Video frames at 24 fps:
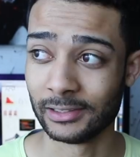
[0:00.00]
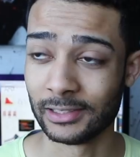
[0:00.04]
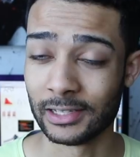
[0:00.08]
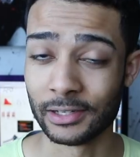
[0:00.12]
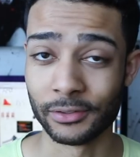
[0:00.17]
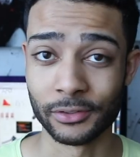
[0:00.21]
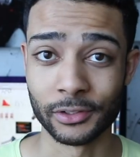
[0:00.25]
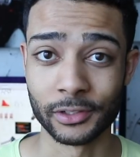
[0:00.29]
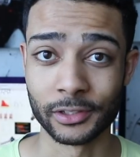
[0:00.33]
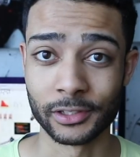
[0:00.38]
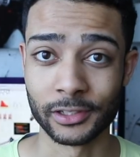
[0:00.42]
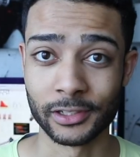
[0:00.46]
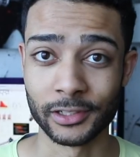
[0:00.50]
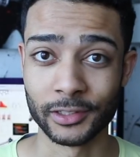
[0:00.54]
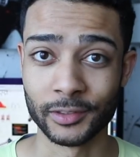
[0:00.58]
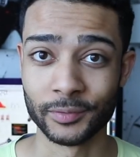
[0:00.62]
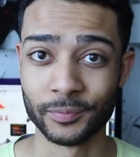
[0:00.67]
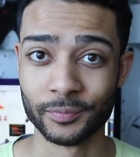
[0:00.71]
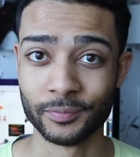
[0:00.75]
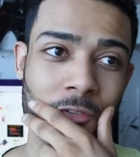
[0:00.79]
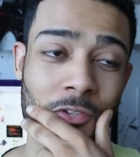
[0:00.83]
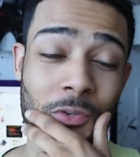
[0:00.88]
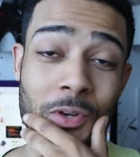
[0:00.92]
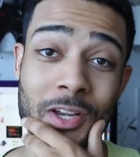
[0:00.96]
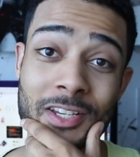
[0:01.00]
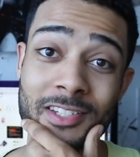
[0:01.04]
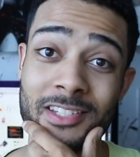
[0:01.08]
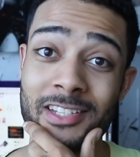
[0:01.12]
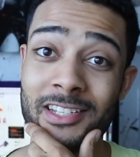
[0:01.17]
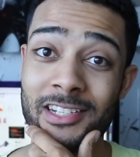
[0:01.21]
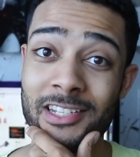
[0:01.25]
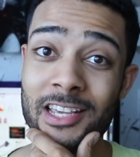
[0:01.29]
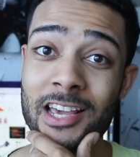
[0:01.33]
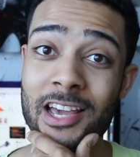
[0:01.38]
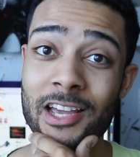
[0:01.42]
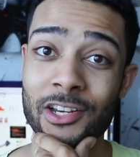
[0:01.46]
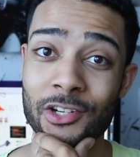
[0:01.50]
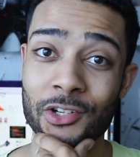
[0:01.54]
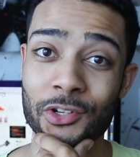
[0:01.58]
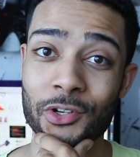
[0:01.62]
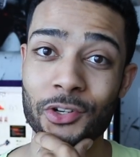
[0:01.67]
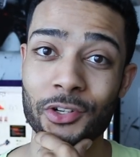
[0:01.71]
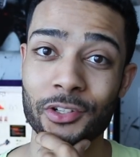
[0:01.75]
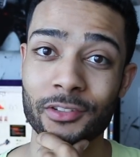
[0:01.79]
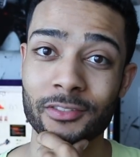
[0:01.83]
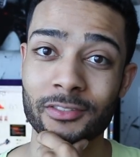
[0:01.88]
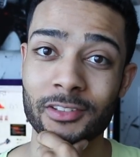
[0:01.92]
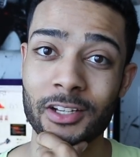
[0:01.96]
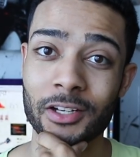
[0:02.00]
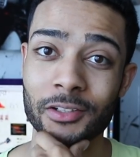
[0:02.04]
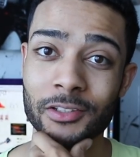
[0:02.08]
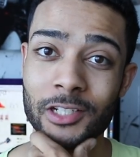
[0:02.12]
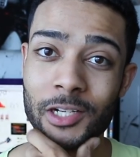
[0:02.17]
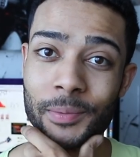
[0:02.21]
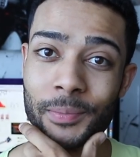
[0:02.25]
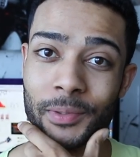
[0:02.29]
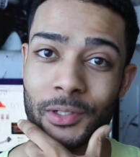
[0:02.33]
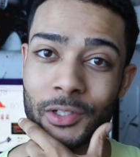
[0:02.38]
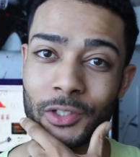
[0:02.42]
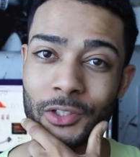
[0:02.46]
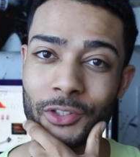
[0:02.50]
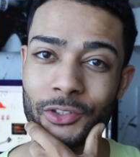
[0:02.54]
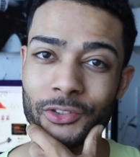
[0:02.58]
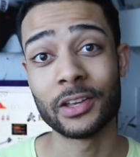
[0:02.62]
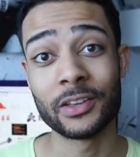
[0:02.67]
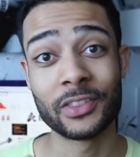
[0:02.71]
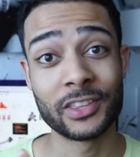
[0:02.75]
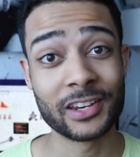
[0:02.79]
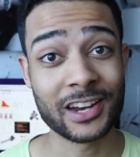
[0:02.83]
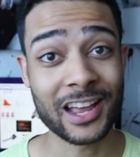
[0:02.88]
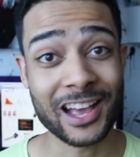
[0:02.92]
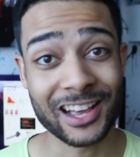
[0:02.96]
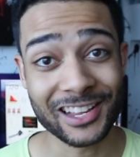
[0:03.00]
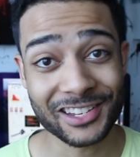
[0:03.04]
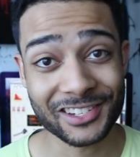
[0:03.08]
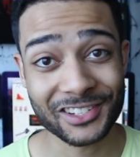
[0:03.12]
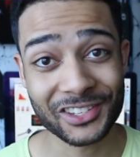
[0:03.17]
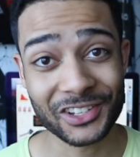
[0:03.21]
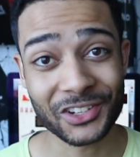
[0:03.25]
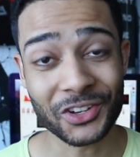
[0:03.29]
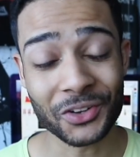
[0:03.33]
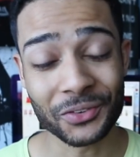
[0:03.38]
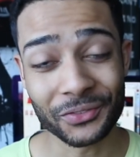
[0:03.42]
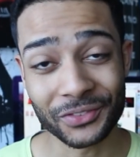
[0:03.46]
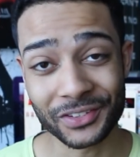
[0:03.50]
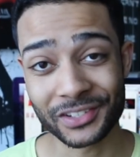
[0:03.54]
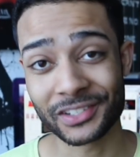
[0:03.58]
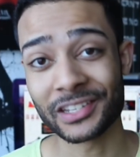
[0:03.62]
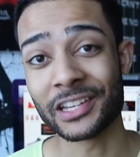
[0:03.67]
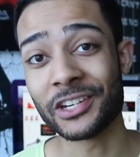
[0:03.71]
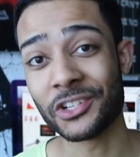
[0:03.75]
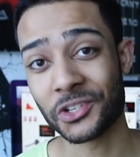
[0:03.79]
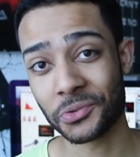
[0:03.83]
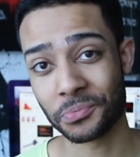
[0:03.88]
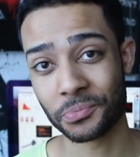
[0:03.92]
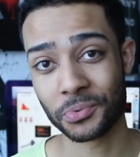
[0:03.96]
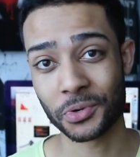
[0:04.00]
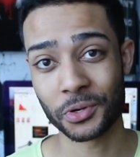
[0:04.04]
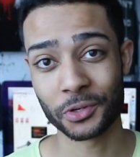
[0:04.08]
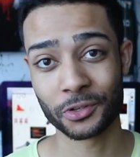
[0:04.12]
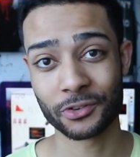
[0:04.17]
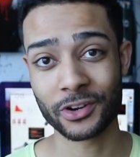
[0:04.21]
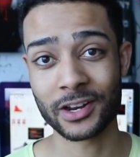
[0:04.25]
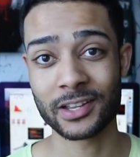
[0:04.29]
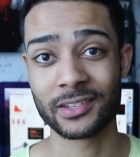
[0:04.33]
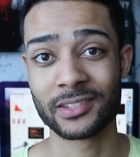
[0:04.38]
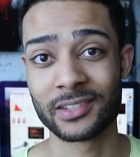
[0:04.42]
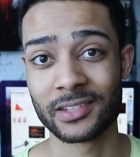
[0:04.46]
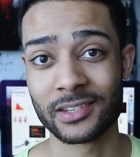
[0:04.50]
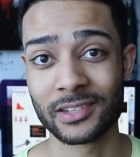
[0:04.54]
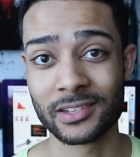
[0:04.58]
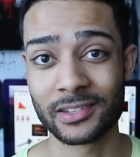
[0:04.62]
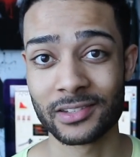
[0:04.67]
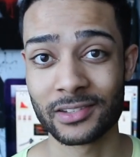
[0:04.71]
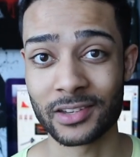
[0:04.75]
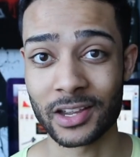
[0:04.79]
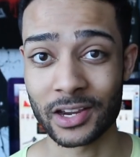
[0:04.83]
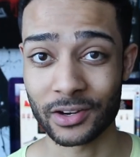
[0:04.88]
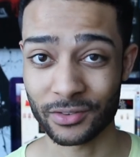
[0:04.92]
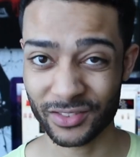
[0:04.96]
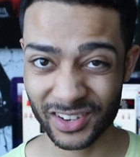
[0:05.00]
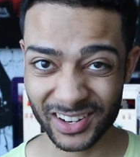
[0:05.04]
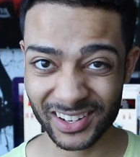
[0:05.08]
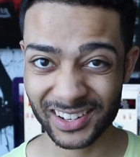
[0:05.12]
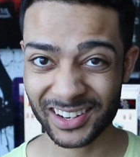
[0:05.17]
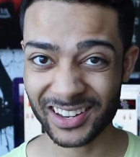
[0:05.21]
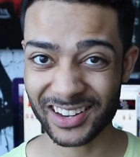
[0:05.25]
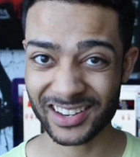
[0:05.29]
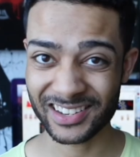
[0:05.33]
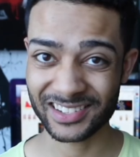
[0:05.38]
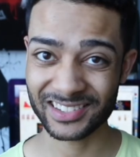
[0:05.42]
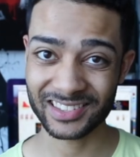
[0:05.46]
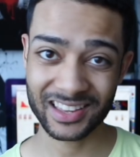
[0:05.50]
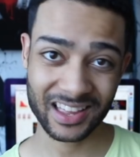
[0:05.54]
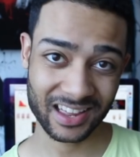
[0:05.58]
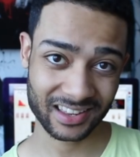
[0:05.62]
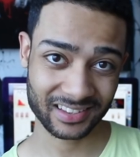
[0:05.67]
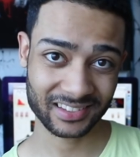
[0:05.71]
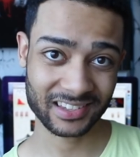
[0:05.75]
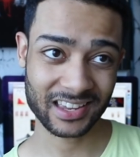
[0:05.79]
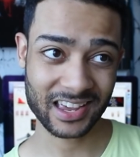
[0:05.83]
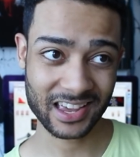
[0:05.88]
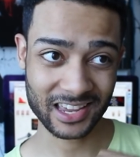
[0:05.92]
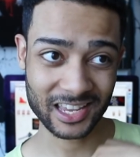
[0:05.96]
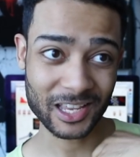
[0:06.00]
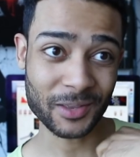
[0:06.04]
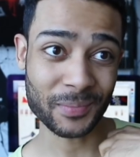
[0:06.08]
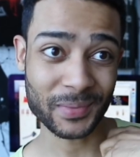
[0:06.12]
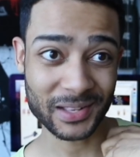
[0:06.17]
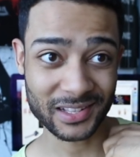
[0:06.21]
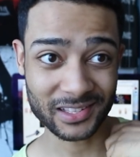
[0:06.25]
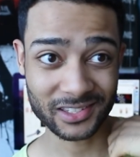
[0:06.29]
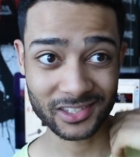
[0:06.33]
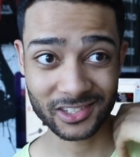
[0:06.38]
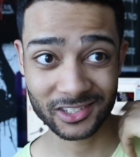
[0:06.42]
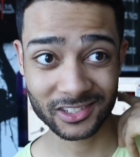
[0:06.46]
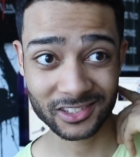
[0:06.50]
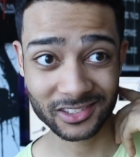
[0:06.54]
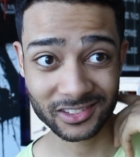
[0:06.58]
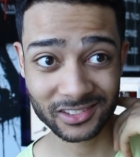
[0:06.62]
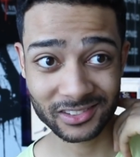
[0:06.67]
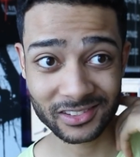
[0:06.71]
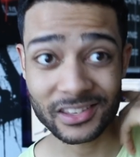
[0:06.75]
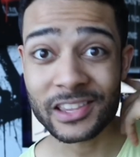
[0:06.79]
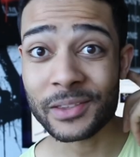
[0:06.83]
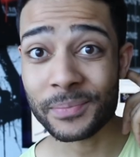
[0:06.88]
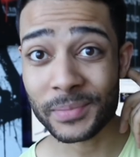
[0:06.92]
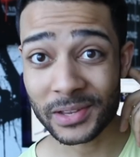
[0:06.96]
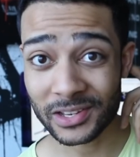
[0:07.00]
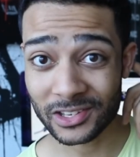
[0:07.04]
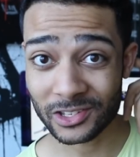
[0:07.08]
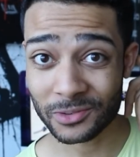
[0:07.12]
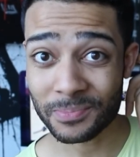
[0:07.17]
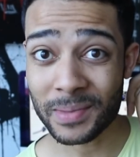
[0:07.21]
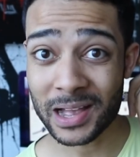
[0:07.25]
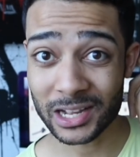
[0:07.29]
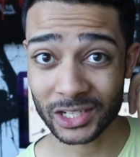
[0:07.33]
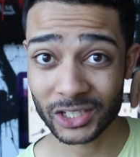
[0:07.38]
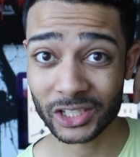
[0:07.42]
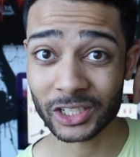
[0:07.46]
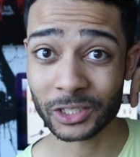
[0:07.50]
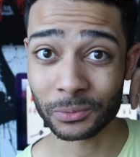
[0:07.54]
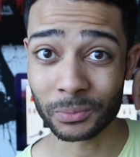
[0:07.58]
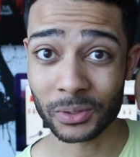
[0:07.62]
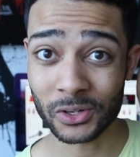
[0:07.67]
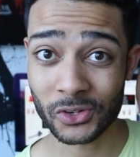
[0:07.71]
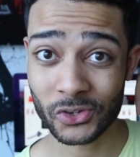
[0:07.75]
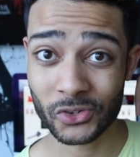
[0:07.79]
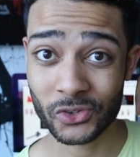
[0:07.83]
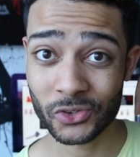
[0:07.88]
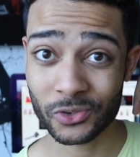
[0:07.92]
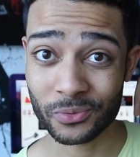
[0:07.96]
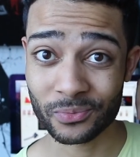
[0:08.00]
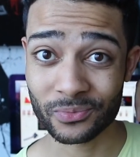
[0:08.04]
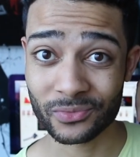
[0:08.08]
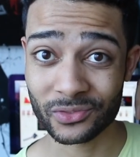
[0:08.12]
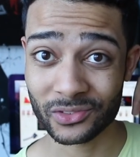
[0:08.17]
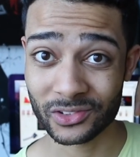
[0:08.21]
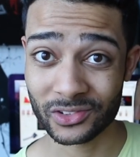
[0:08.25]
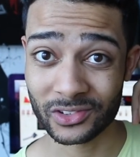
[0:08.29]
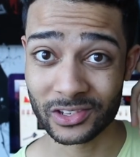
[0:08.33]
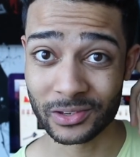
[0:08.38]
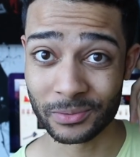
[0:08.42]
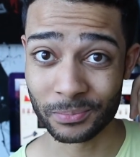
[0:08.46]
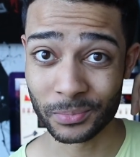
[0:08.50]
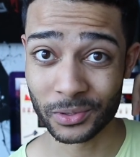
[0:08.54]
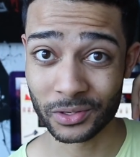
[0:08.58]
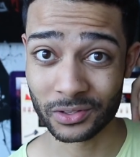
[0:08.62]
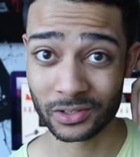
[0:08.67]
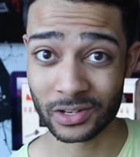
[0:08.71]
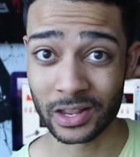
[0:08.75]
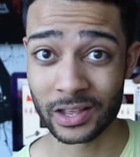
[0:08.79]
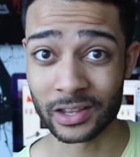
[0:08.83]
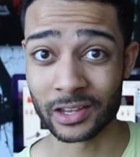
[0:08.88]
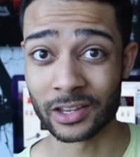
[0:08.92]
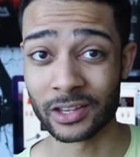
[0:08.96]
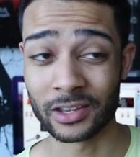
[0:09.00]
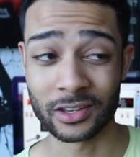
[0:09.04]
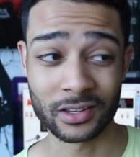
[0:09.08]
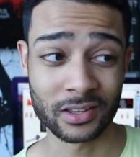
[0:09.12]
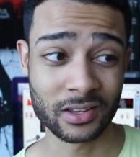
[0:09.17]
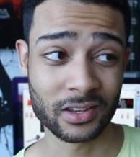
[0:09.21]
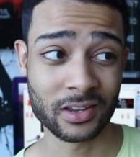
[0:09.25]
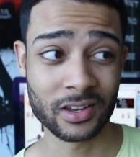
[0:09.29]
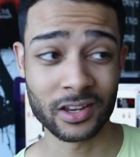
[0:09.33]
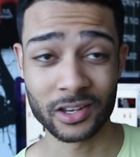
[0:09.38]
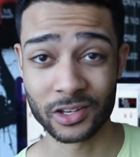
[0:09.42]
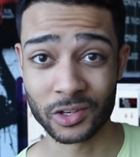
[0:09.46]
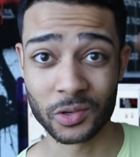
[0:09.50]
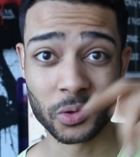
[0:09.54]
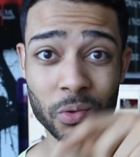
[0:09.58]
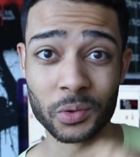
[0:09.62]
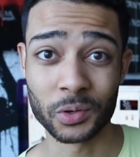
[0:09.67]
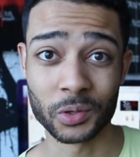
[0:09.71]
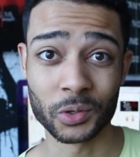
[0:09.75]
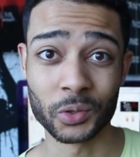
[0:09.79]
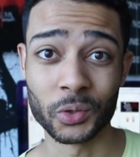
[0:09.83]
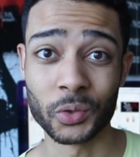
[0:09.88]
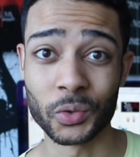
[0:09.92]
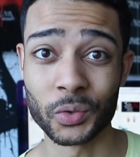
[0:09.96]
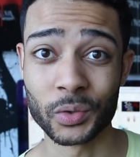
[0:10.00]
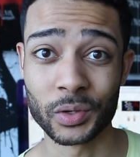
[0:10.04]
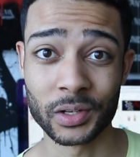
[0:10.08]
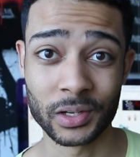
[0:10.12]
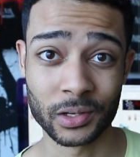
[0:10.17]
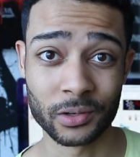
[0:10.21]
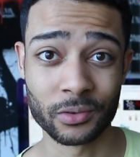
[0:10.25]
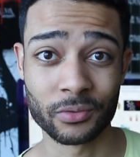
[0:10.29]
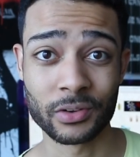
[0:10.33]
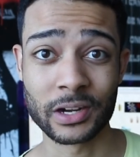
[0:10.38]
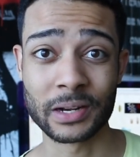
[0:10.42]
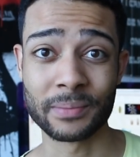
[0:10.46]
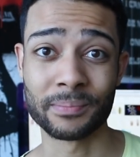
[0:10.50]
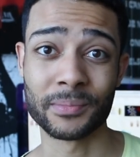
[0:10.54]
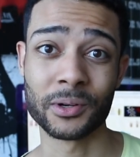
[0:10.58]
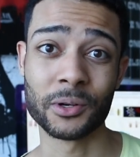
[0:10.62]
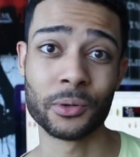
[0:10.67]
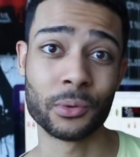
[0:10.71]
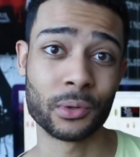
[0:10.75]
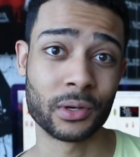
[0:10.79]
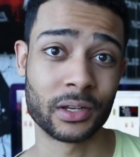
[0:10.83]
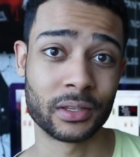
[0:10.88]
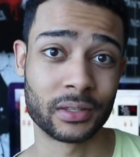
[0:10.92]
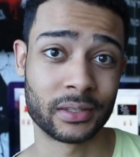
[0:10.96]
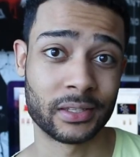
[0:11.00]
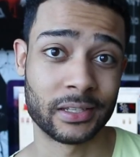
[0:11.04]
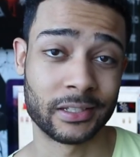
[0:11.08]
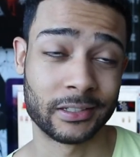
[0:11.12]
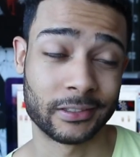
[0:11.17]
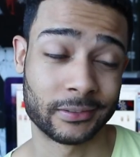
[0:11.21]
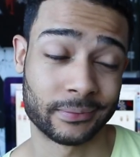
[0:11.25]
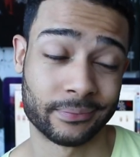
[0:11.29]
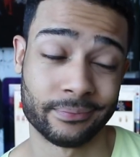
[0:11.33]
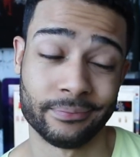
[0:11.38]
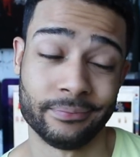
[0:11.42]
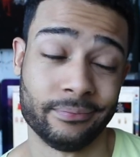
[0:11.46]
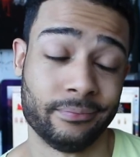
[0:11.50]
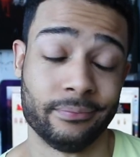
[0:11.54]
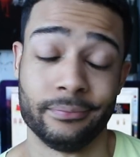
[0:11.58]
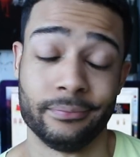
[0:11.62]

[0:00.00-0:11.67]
everything. So I said, yeah, sure, I'll come along. And then as the conversation progresses, I realized that, yeah, he means magic mushrooms. He puts like a unicorn and a rainbow, and I think,